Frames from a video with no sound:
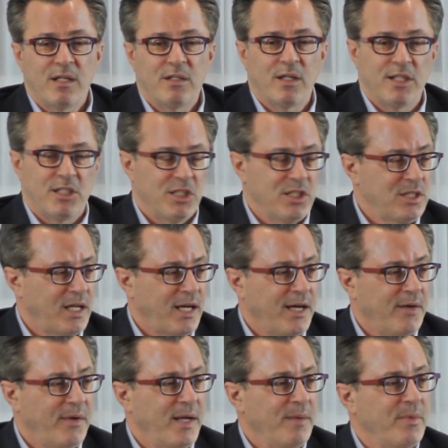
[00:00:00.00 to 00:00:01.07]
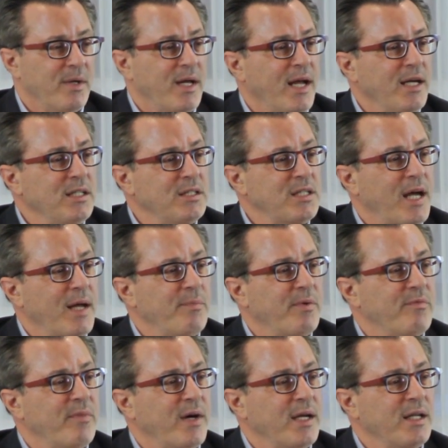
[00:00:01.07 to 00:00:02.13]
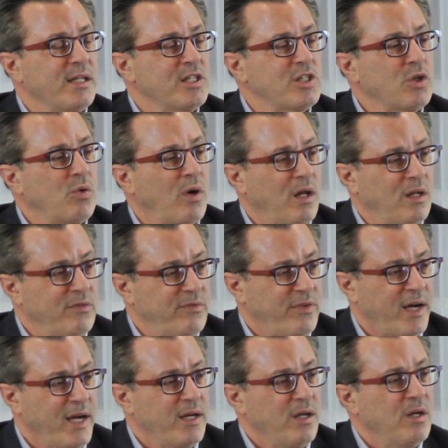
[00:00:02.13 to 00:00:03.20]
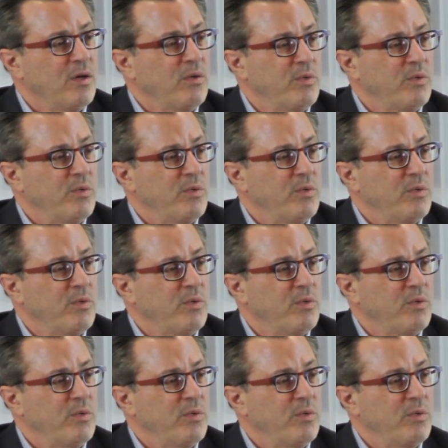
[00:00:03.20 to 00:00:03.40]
And not just IRA, but any type of money that's qualified,